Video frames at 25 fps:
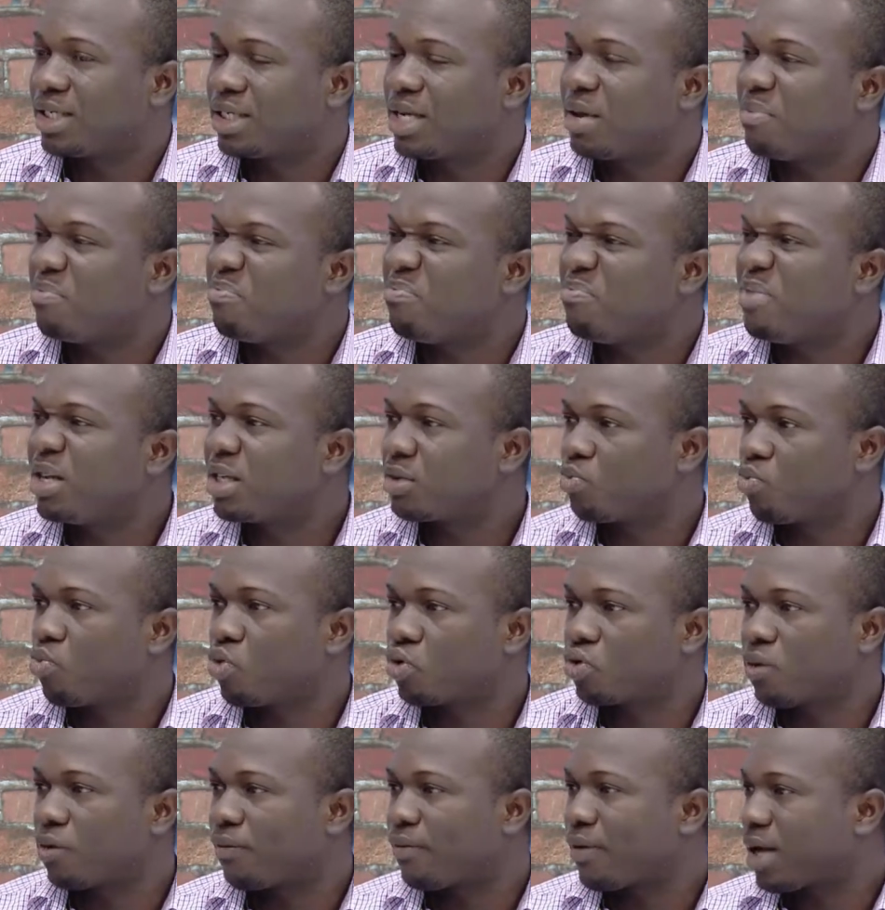the meat
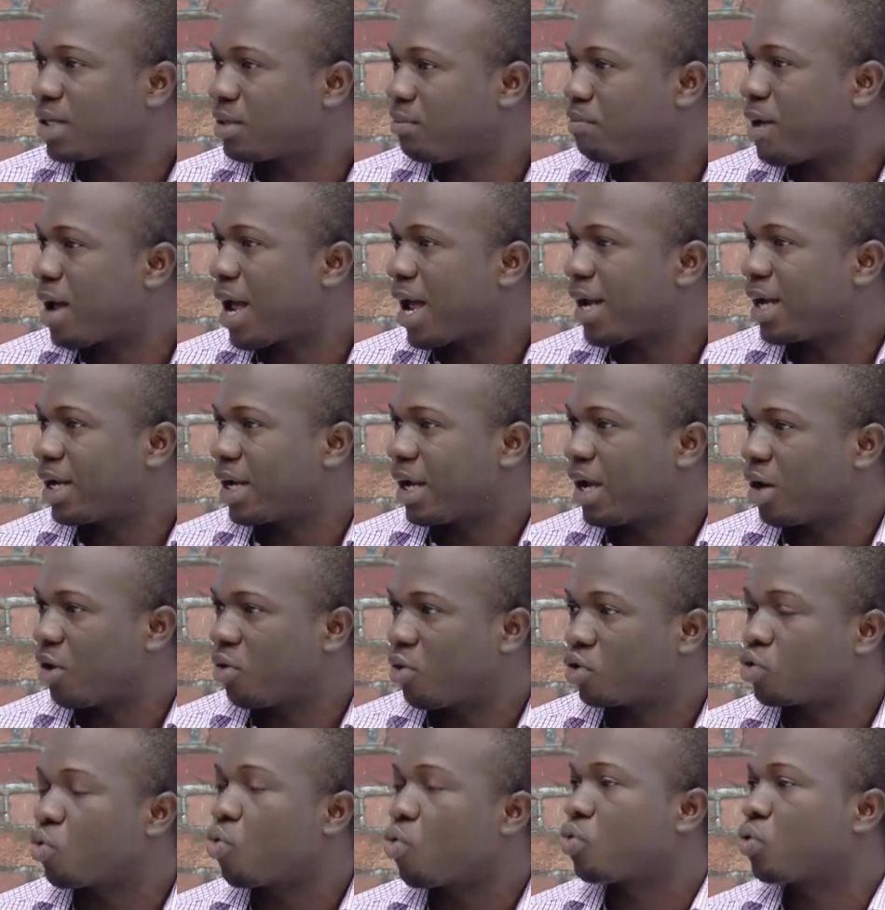most of us buy are
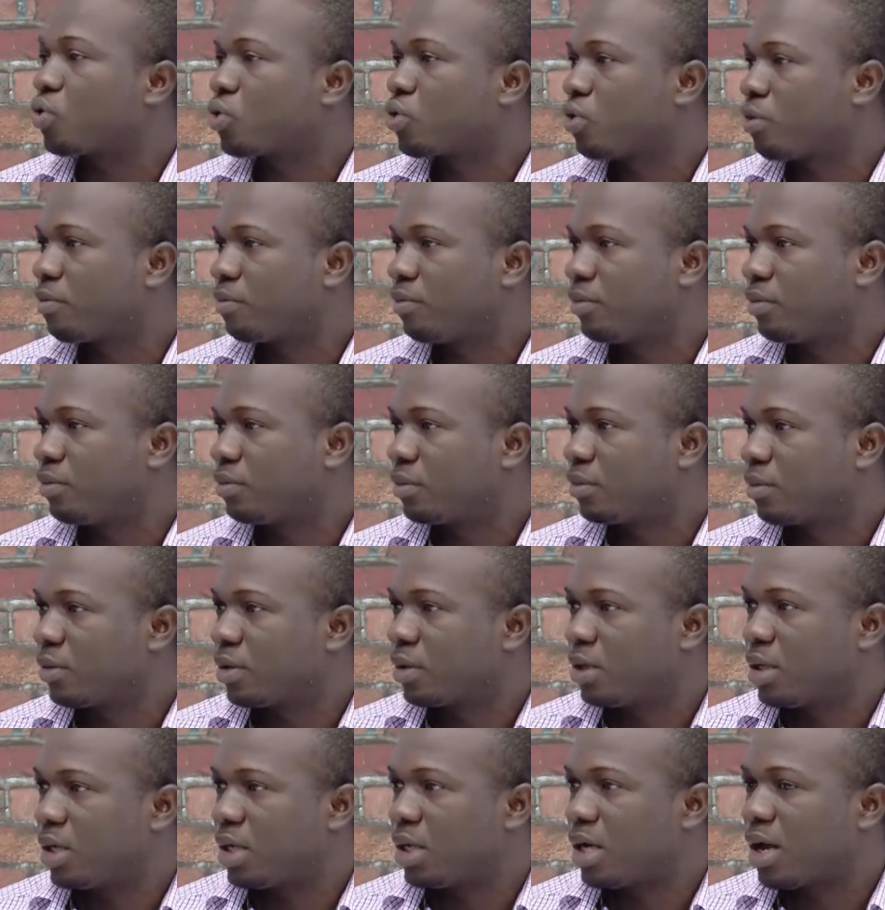not wholesome.
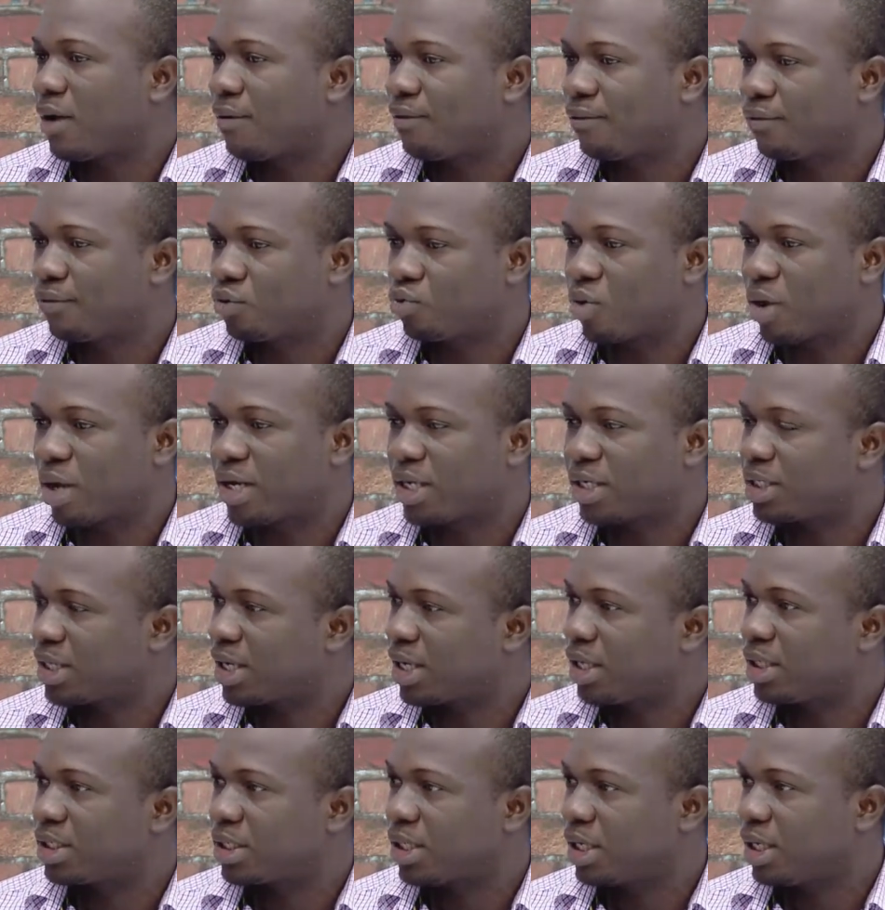They have, to an
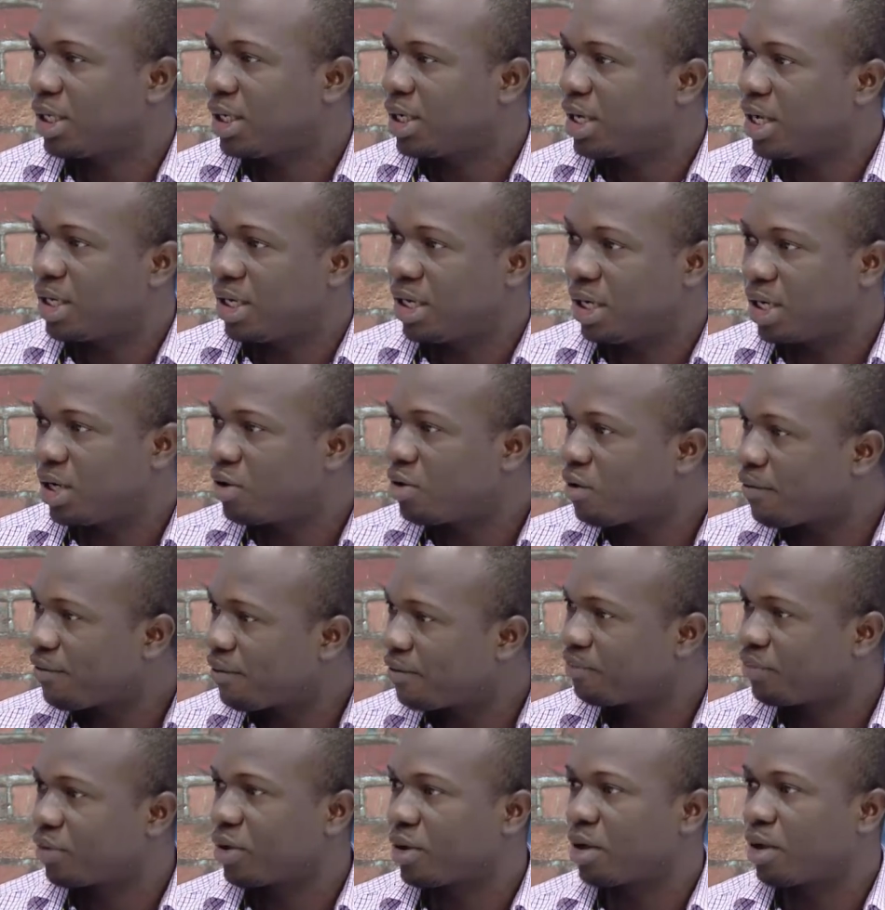extent, a degree
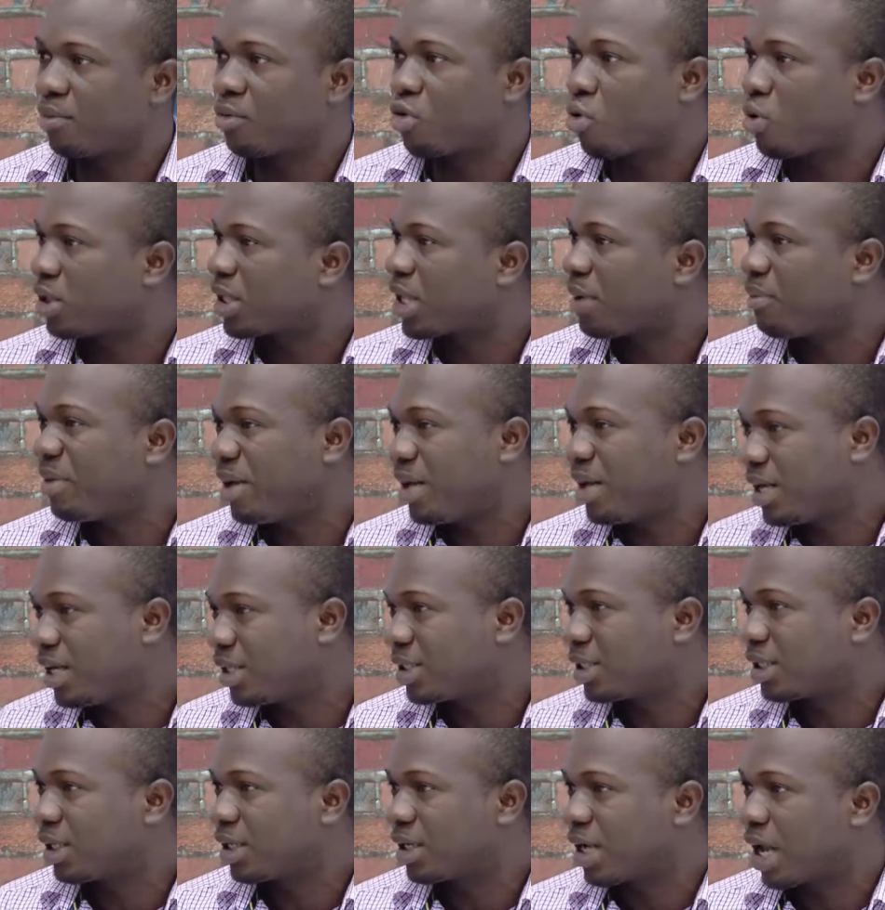of
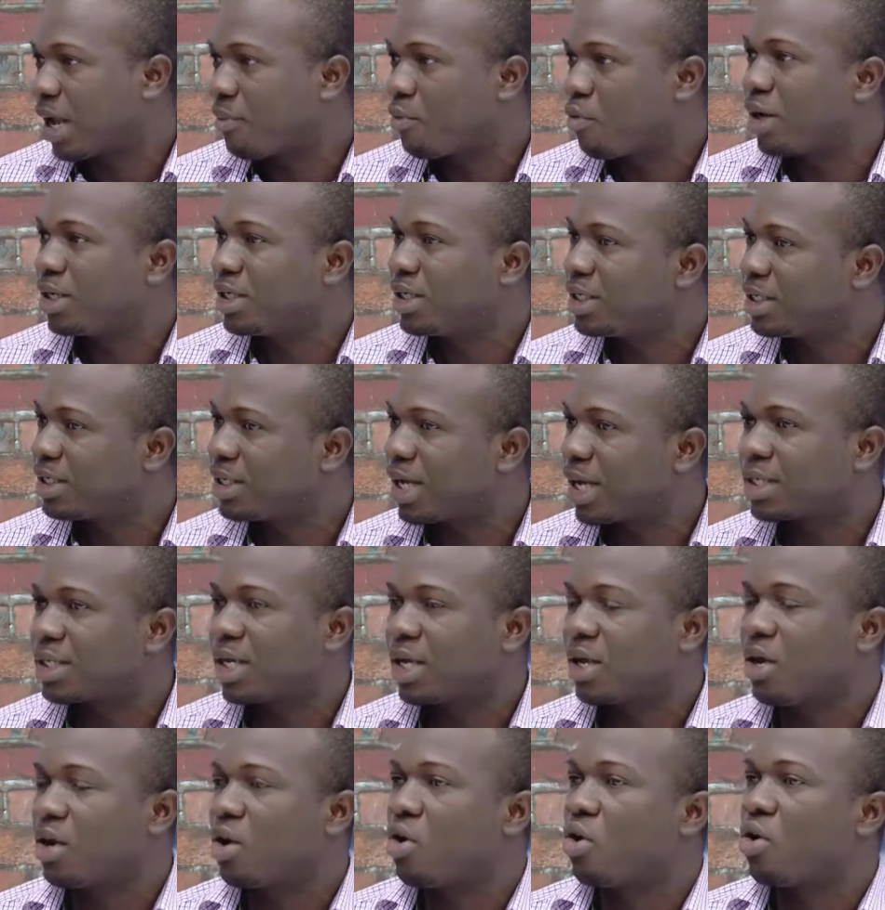contamination. And what is that?
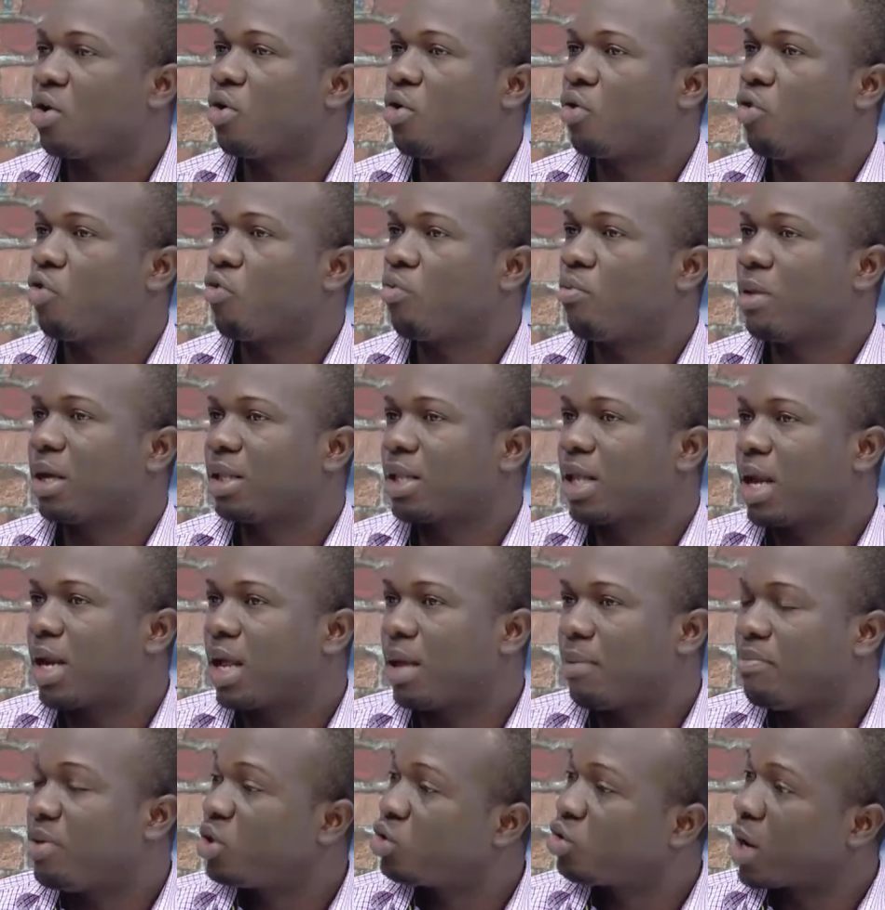No matter
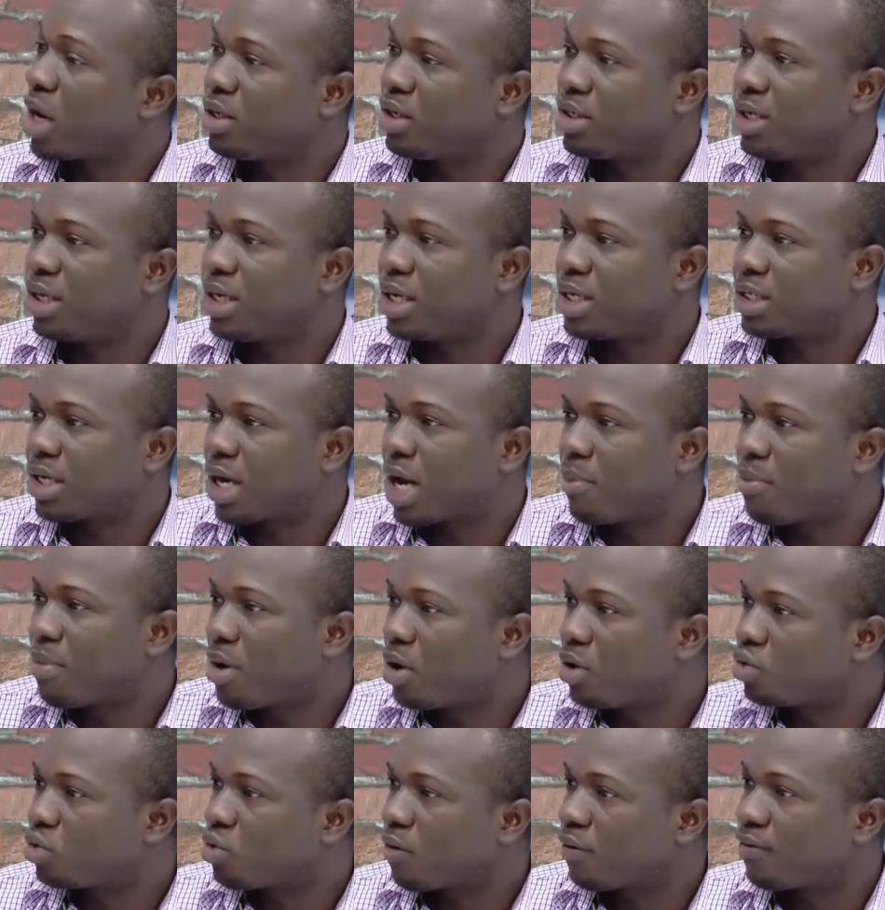the meat you are using, there's an
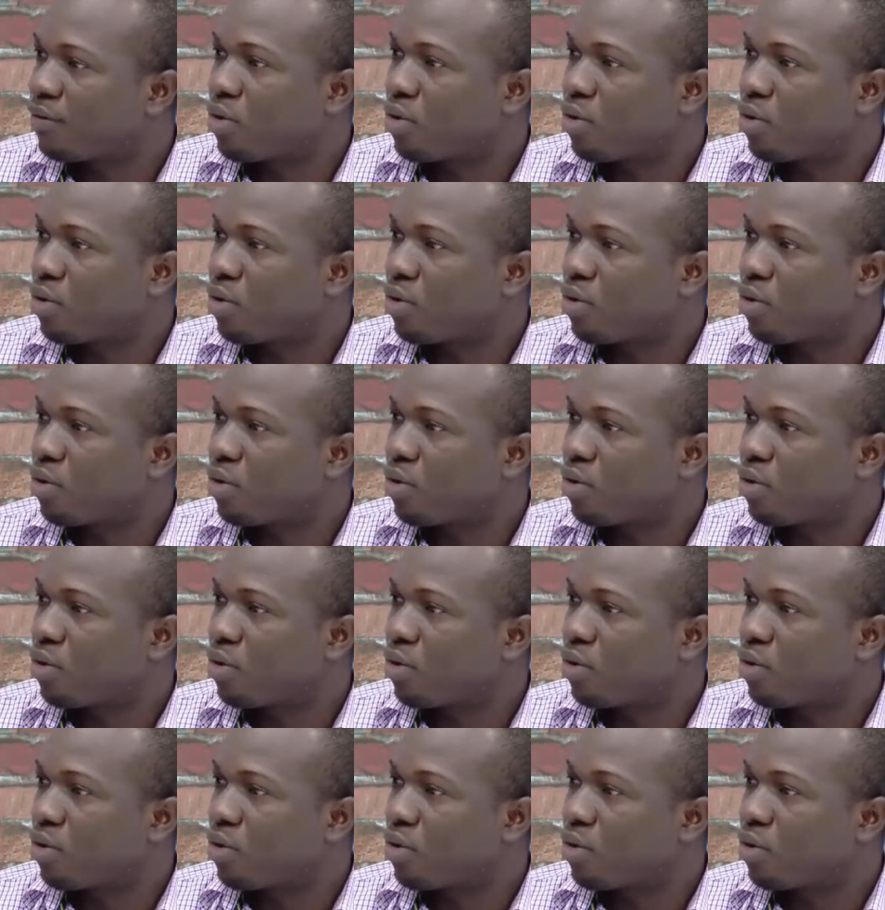amount of